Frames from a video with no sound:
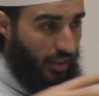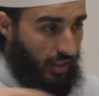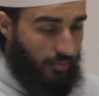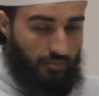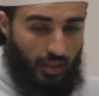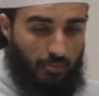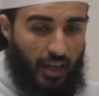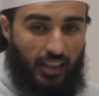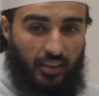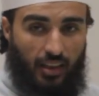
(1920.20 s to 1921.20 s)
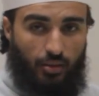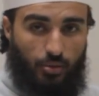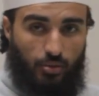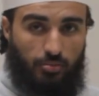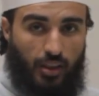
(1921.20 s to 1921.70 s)
a ma'idah
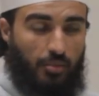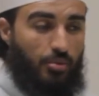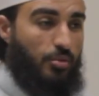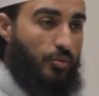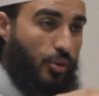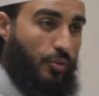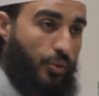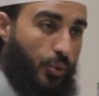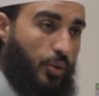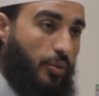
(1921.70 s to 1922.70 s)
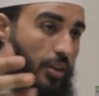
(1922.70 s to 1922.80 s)
or table full of food